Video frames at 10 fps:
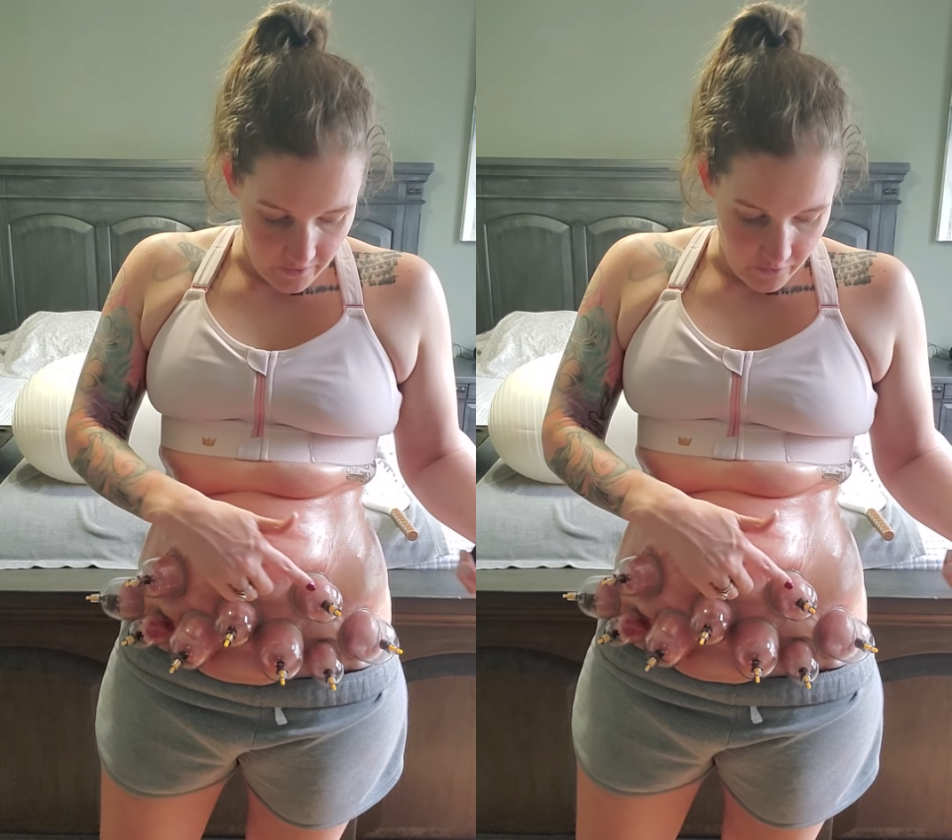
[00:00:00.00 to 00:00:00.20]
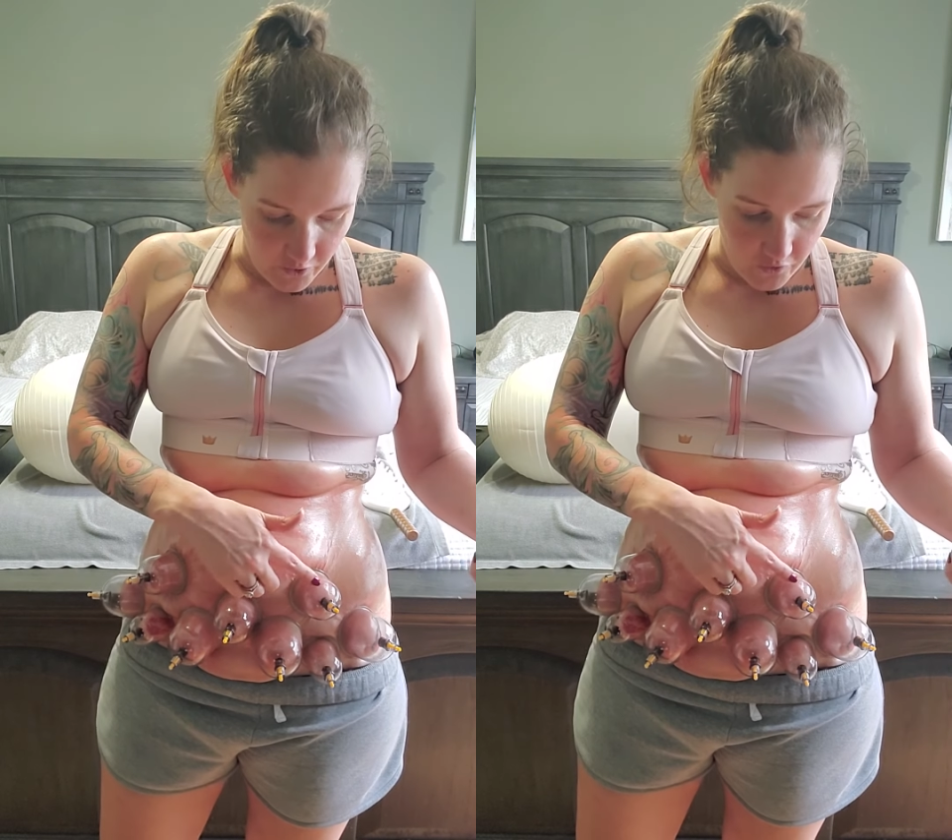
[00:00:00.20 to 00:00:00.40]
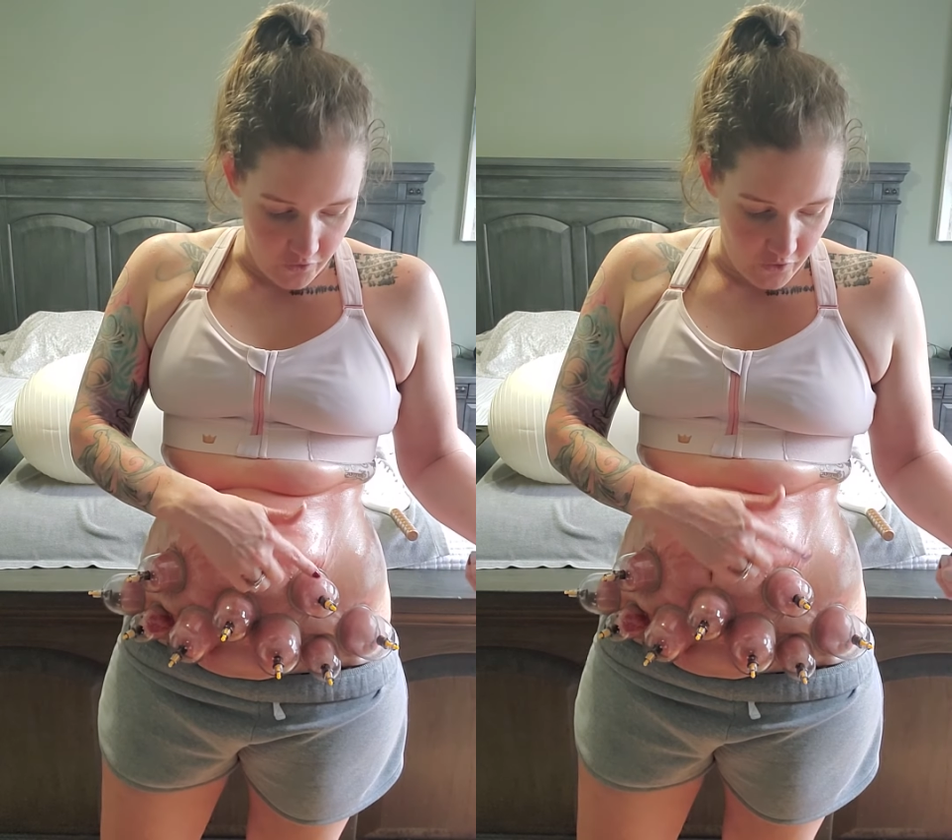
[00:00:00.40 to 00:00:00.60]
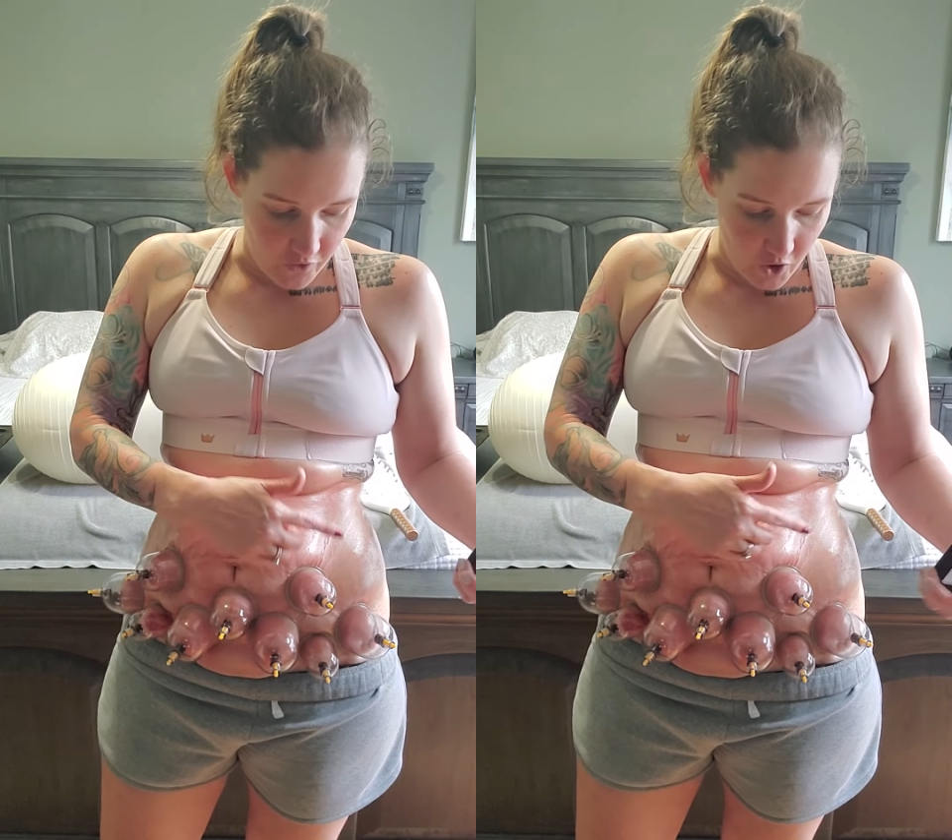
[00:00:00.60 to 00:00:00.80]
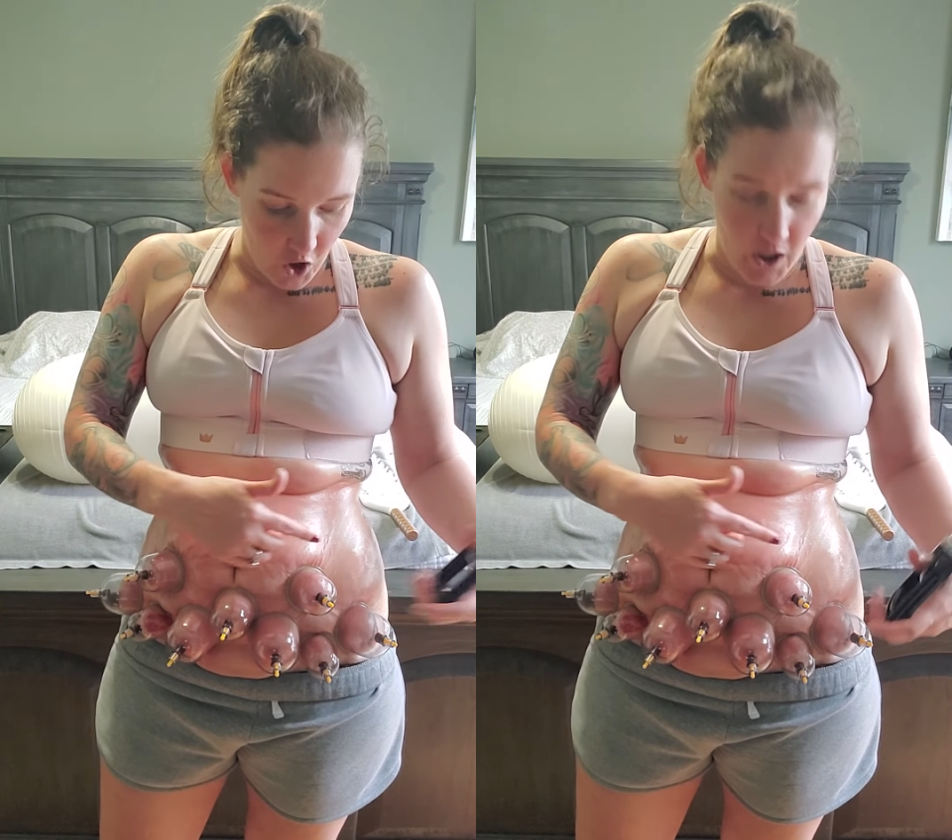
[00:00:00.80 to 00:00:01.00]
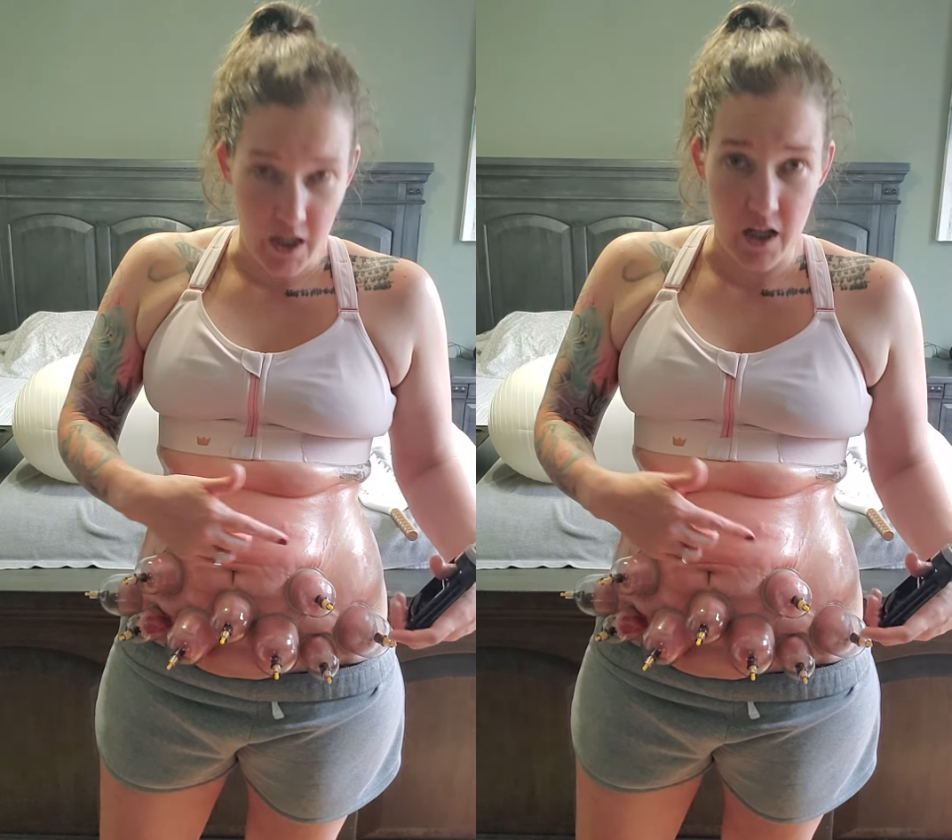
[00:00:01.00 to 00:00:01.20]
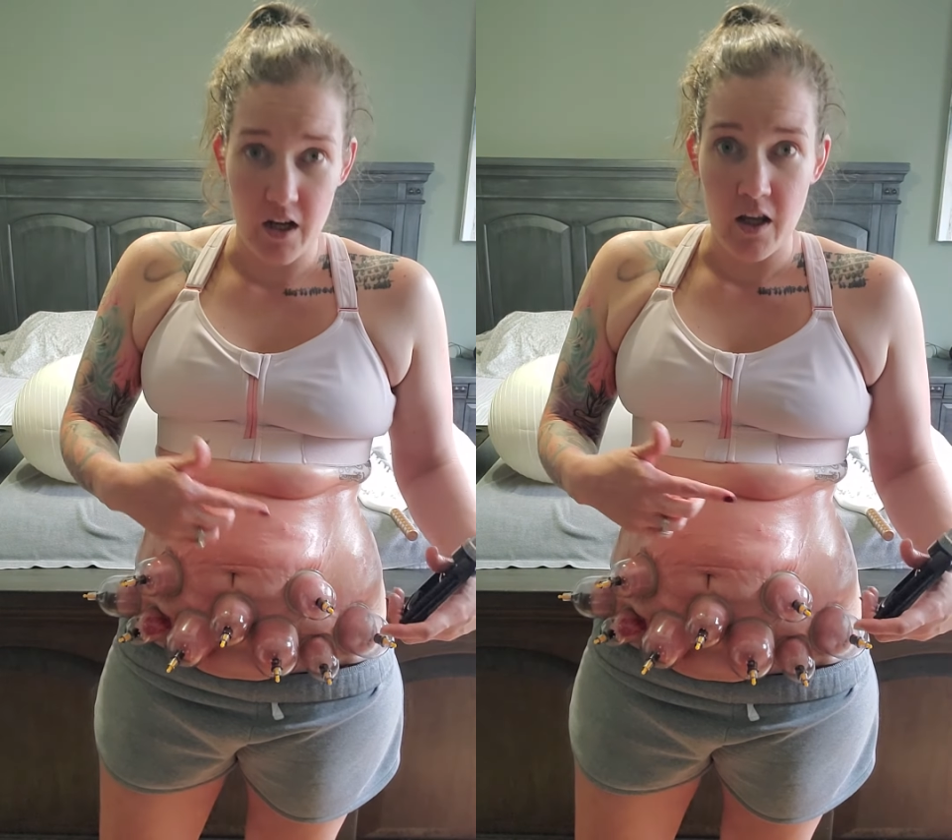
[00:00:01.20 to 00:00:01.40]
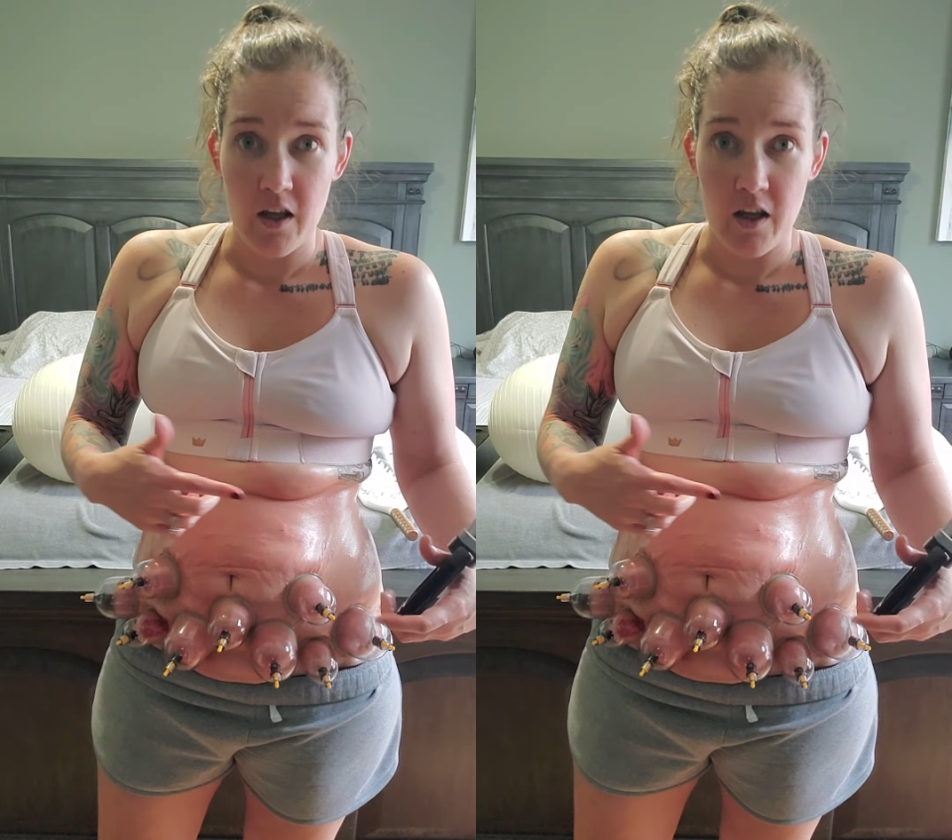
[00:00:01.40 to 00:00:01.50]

starts to darken